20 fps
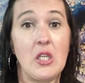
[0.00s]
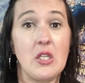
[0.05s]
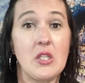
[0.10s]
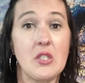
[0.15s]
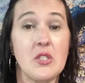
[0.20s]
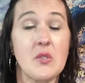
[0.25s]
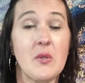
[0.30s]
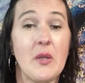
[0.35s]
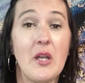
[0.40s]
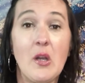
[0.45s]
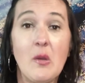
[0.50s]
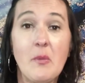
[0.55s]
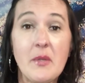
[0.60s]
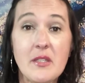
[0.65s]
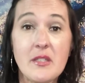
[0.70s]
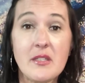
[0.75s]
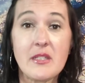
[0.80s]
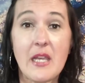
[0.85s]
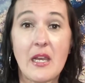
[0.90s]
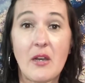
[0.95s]
So I hope
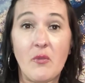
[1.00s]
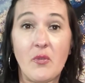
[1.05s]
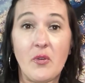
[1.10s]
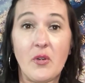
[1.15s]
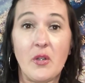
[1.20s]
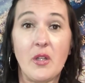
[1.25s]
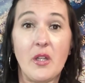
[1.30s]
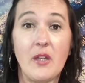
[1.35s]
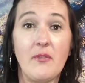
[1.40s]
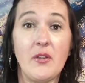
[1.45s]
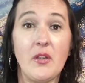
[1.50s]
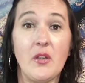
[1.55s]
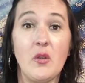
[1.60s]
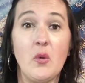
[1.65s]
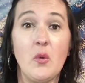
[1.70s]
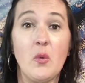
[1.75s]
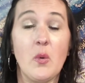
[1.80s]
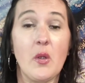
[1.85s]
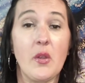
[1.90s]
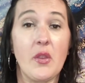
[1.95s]
this is helpful if
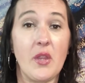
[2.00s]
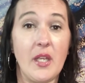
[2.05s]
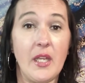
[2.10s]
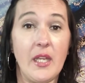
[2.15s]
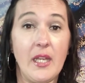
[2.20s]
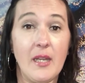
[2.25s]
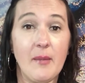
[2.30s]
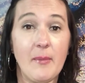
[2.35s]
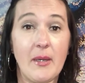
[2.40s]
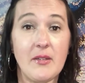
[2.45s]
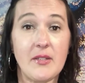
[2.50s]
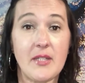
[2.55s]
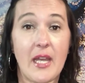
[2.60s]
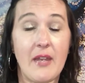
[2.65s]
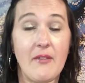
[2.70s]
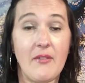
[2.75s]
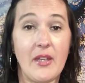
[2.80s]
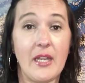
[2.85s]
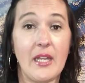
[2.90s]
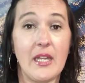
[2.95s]
you were thinking about
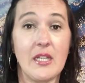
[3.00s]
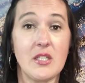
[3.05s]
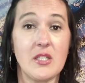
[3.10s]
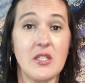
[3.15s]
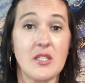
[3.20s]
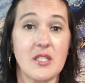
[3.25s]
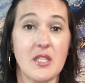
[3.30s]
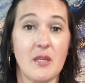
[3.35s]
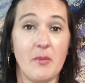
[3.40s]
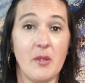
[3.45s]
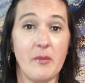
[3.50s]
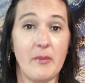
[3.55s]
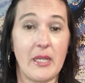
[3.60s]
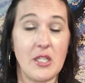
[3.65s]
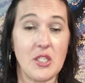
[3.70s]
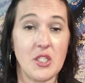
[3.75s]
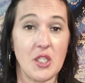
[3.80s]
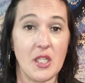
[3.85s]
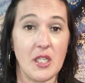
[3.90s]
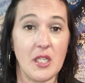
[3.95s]
diving into
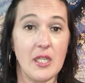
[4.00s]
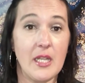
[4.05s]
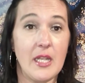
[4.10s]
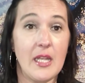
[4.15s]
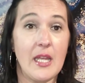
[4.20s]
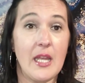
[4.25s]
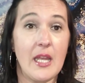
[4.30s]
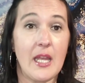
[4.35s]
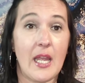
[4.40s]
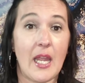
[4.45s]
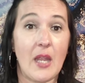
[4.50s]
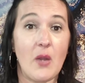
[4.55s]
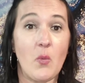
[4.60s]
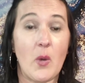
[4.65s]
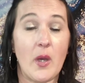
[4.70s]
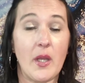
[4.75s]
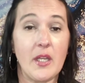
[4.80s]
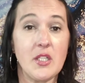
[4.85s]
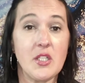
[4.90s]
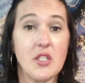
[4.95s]
sublimation and
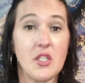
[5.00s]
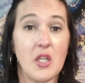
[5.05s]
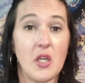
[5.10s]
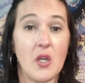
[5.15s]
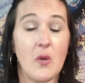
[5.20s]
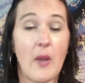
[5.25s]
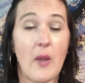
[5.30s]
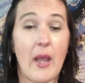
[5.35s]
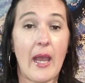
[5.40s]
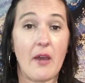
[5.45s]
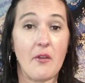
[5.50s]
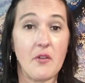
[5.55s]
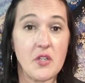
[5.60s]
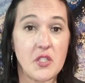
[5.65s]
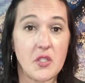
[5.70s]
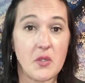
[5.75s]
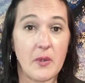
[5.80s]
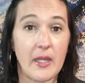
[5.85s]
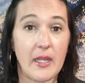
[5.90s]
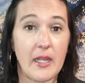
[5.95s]
wanting to know how to
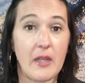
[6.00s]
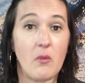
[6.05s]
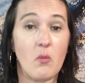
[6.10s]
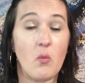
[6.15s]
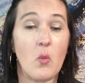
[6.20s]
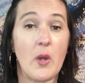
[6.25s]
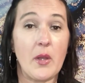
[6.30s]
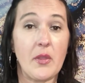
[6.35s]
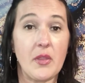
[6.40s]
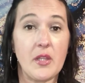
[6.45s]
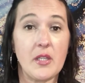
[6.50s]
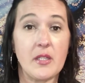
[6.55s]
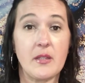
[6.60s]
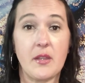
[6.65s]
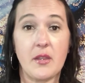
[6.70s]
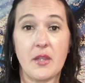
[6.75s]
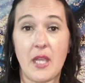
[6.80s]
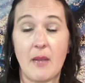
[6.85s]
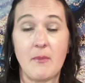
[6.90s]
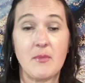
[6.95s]
do it and what the
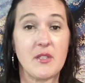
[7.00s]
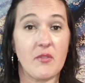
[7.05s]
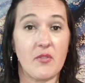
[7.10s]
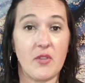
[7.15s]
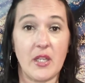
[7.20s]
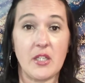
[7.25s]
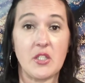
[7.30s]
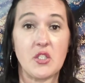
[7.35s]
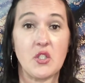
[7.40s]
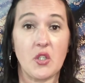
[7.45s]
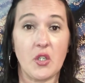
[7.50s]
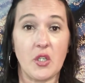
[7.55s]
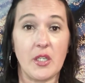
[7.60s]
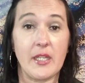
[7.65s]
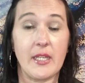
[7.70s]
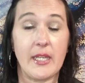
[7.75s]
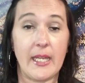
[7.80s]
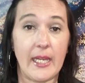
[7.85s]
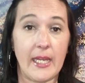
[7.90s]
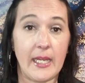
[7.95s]
types of things you're going
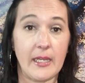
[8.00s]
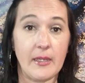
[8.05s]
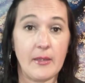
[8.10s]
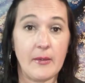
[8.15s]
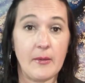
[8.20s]
to need.